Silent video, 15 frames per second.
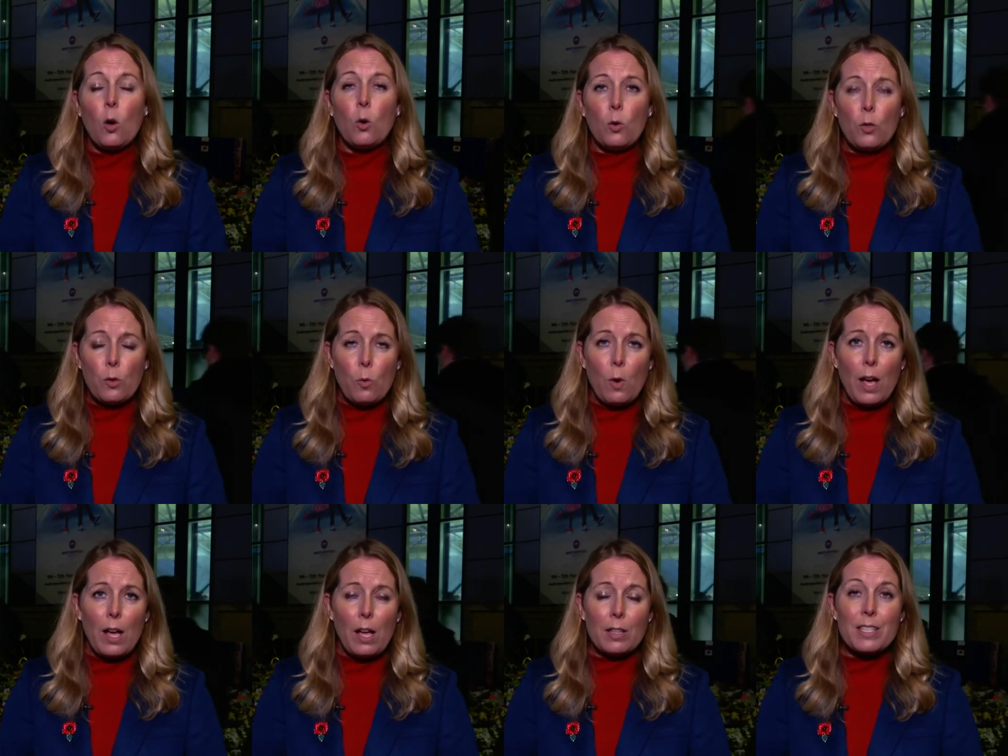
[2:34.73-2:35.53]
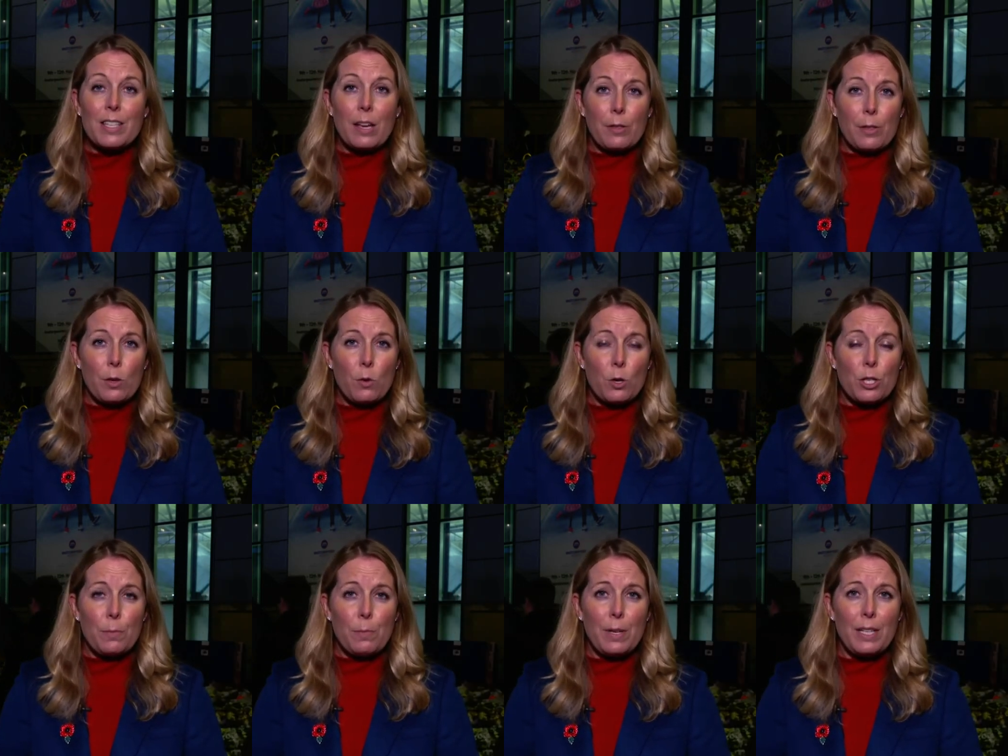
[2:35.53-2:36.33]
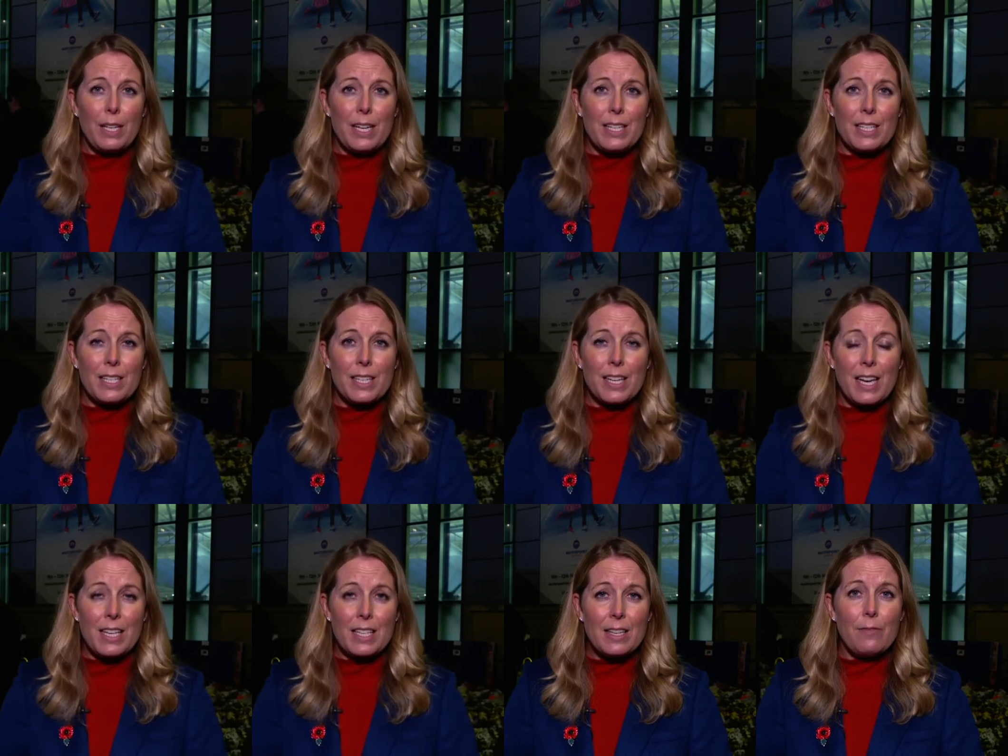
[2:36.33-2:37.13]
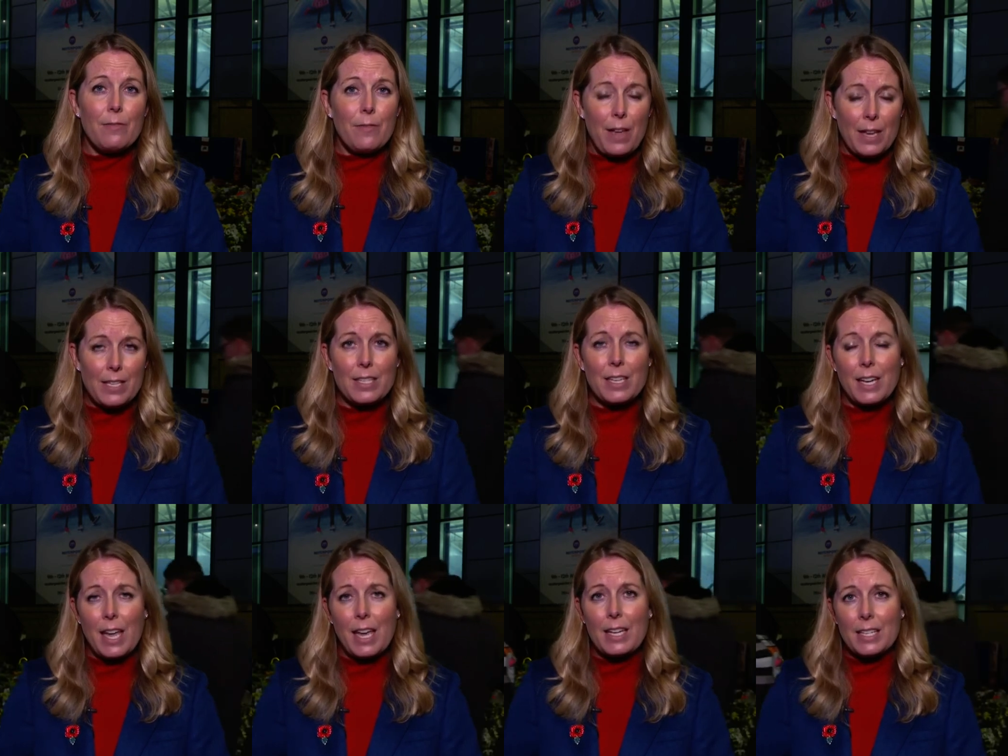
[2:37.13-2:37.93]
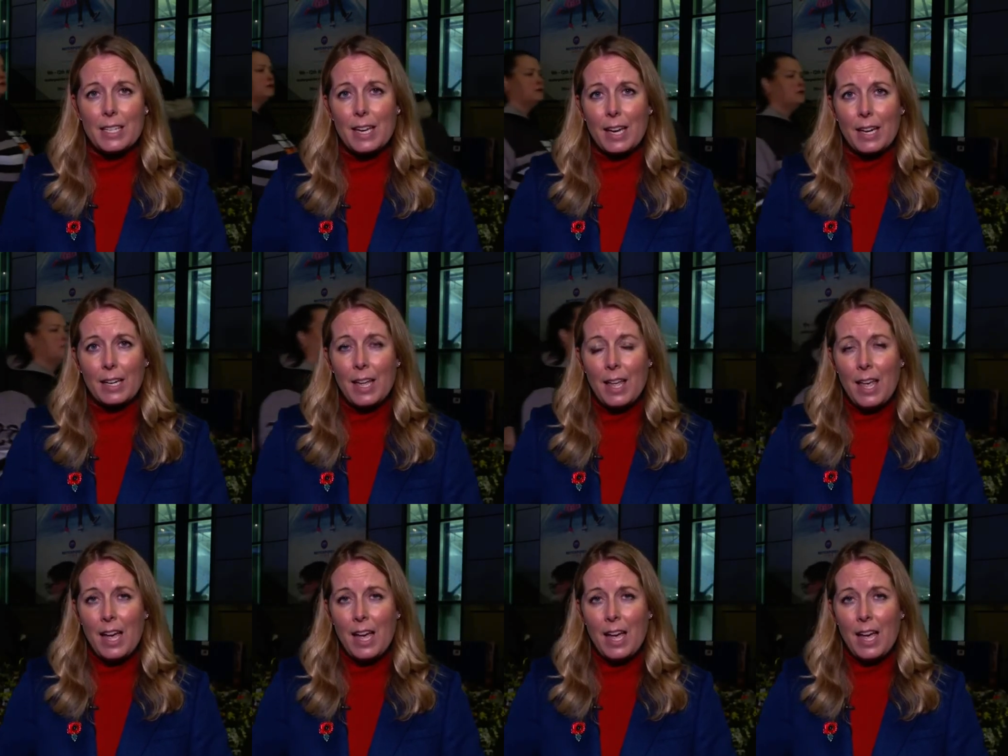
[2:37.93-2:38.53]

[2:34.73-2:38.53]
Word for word: All the while, South Yorkshire Police is investigating